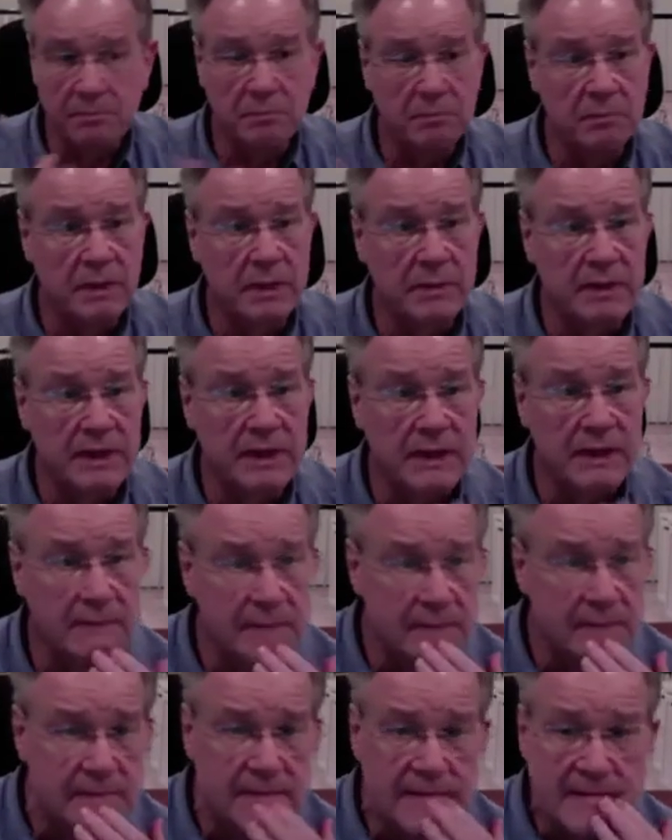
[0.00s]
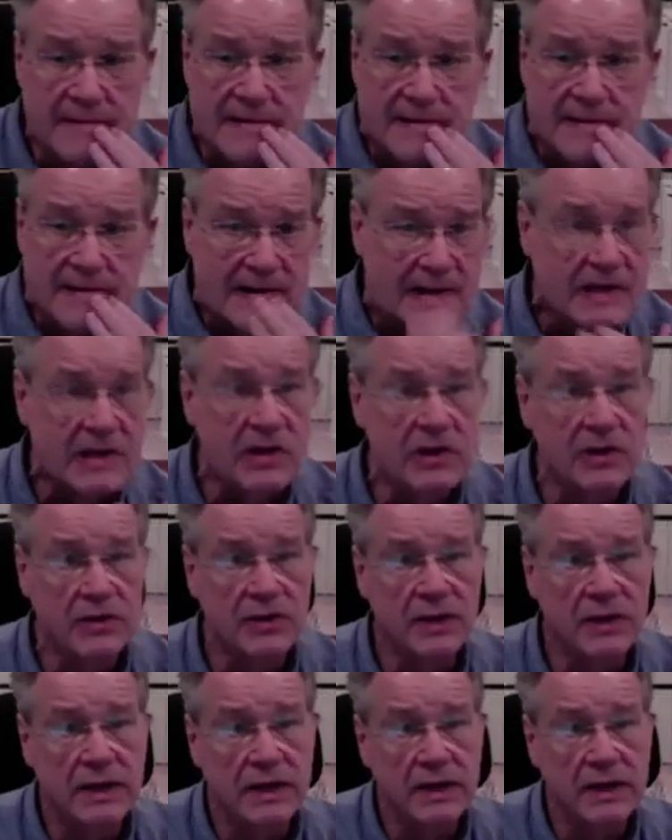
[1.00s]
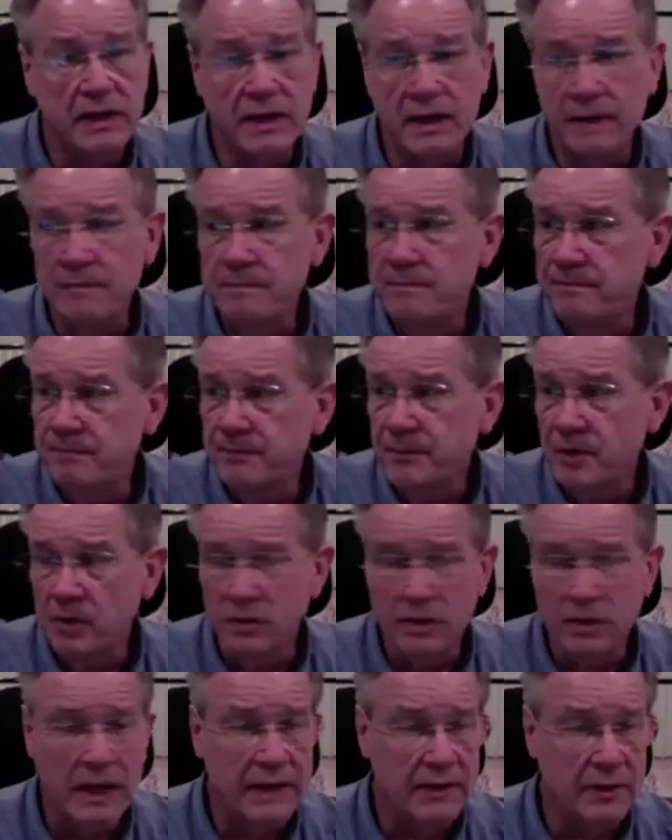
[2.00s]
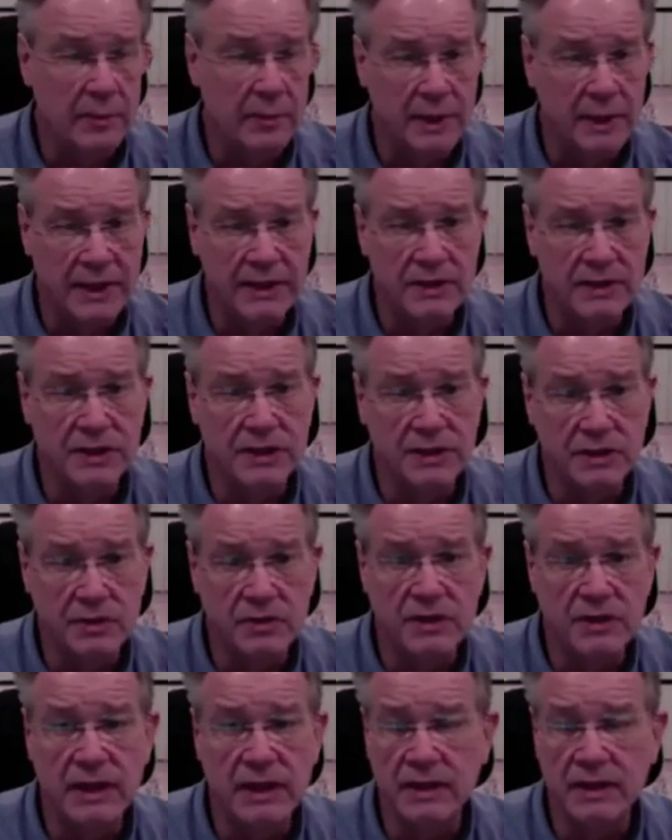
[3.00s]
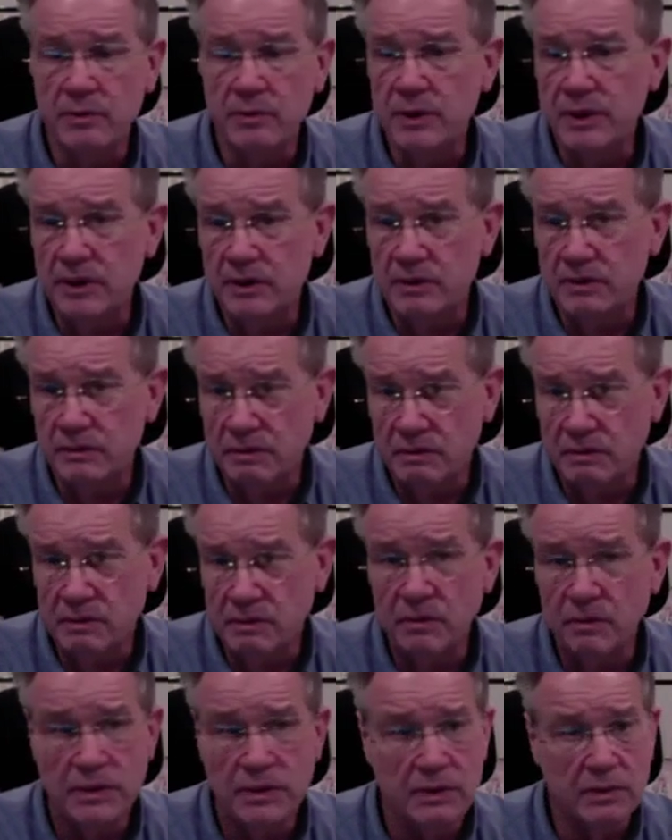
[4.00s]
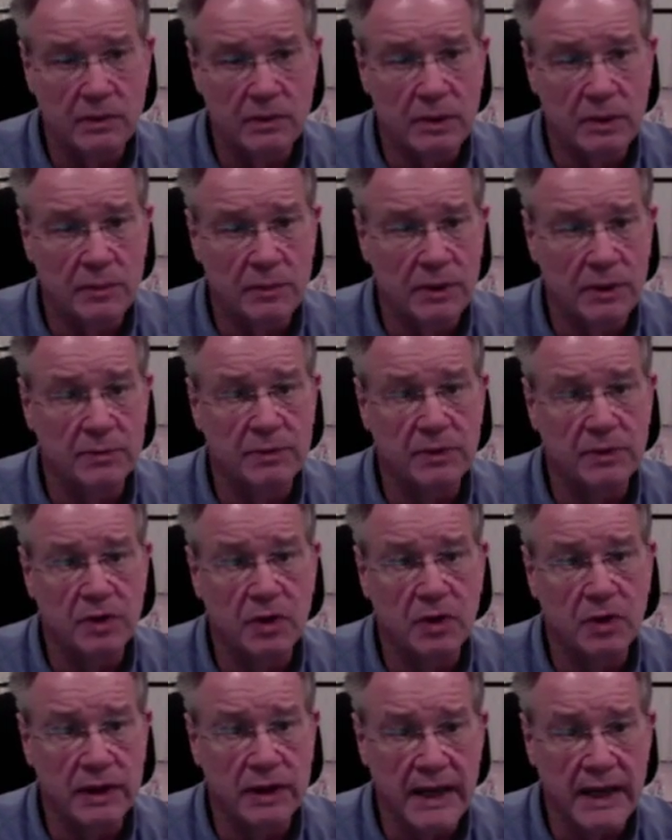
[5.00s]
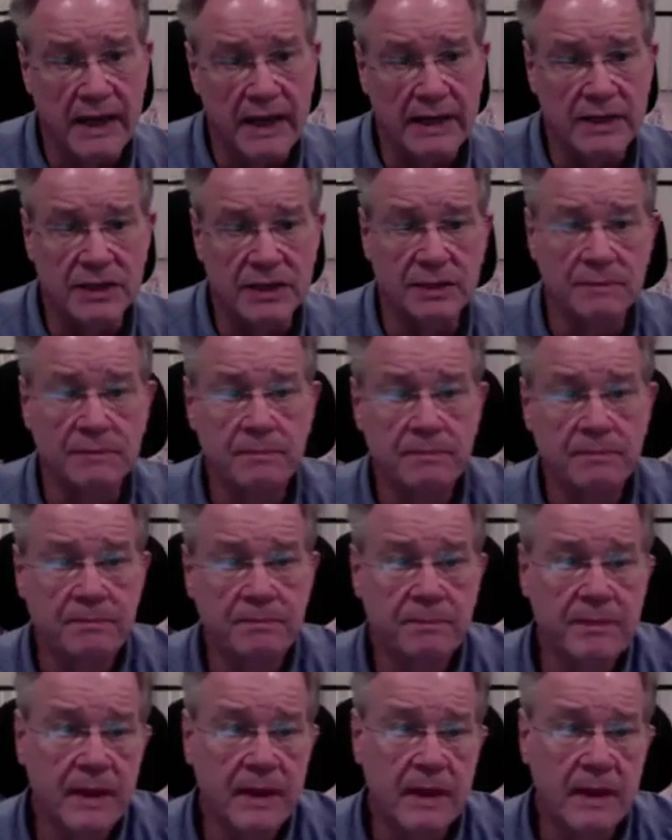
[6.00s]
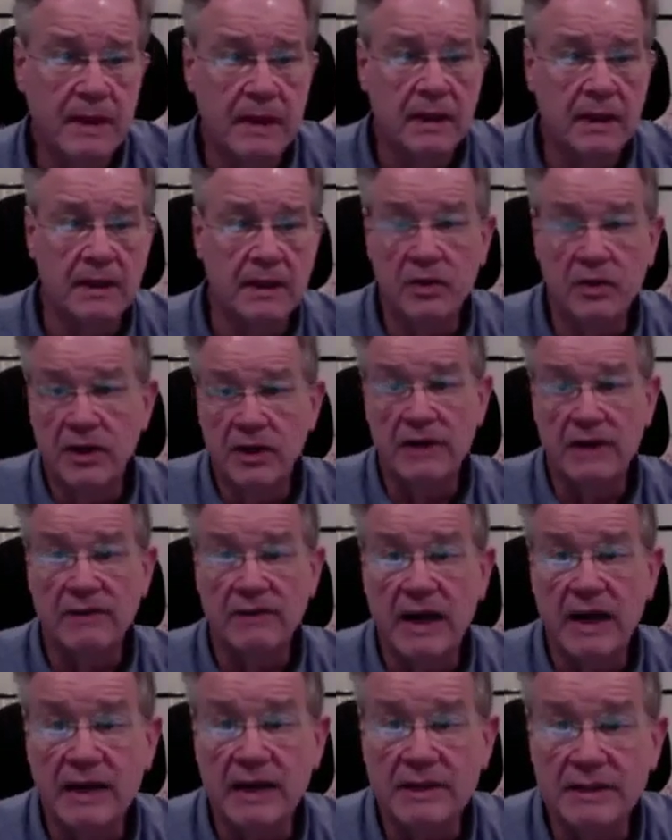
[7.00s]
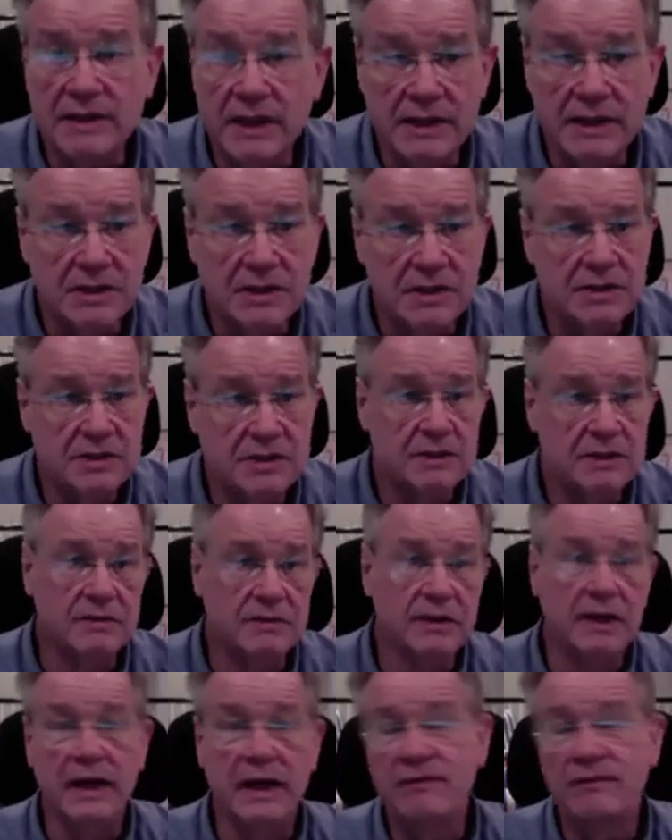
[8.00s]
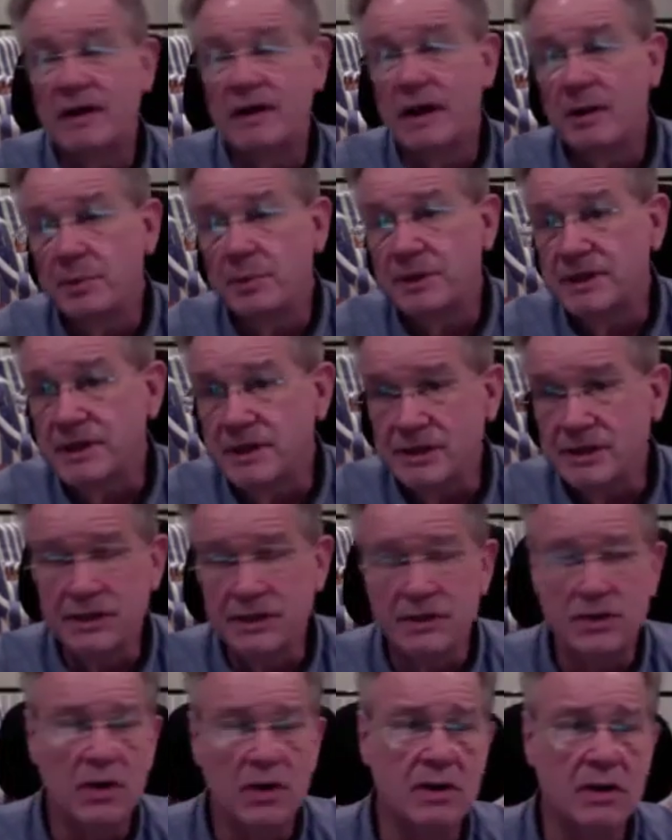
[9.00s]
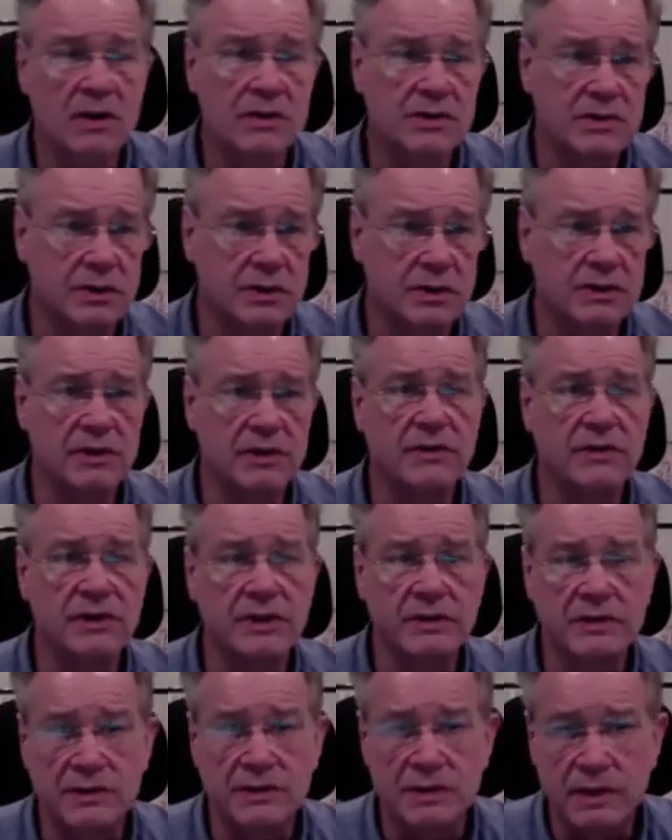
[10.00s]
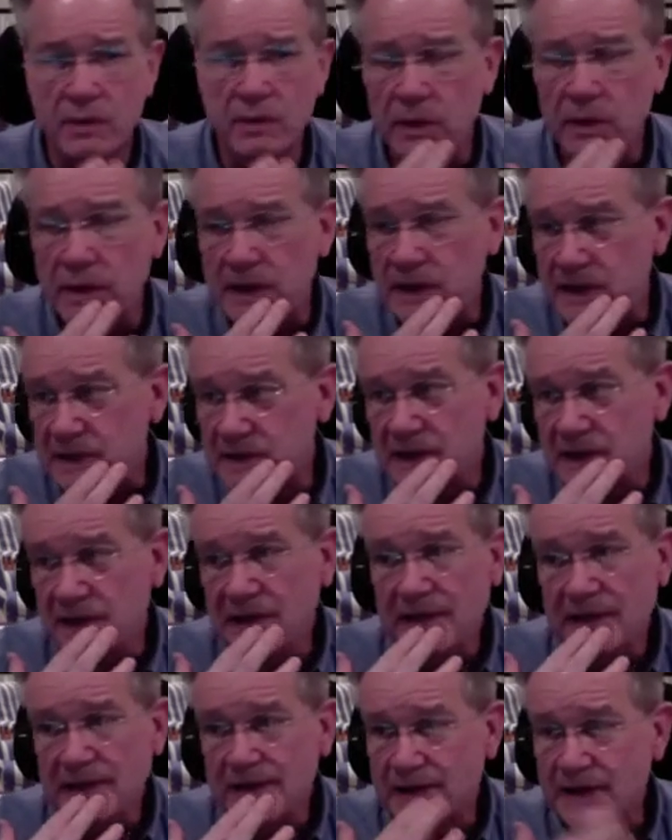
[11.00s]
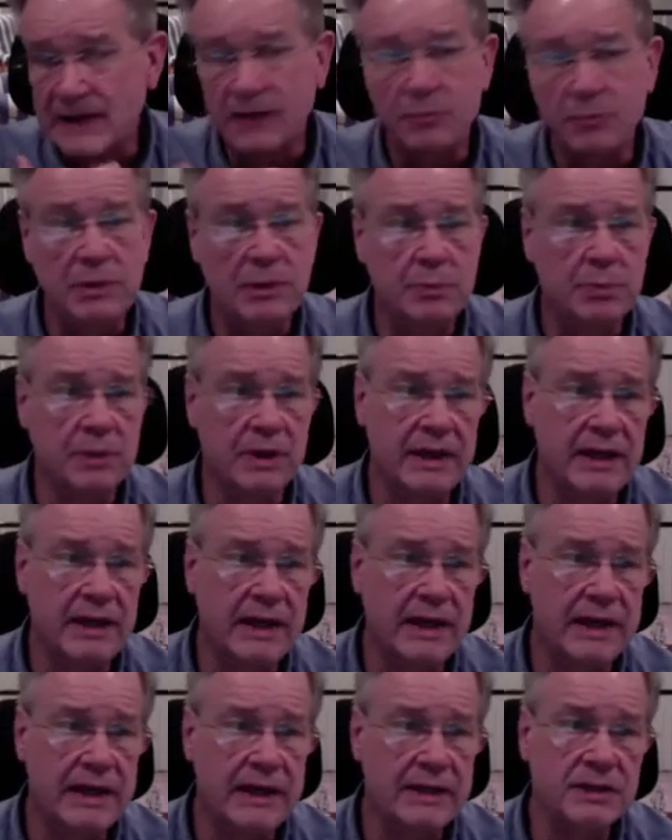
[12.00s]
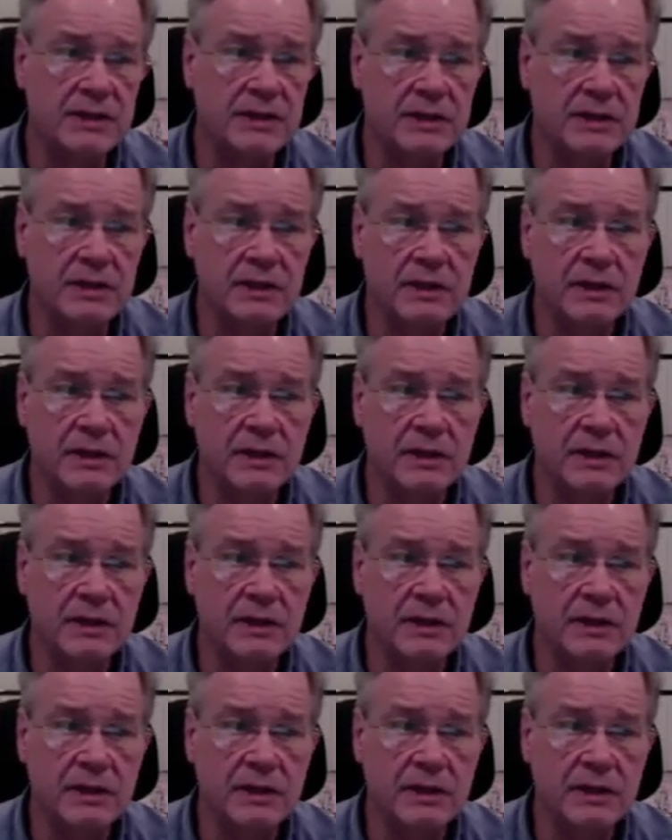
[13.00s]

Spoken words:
Maybe near the or on the page that you take them when you put up your call to action. You can have contests, you can have competitions, all sorts of interesting ways to get people engaged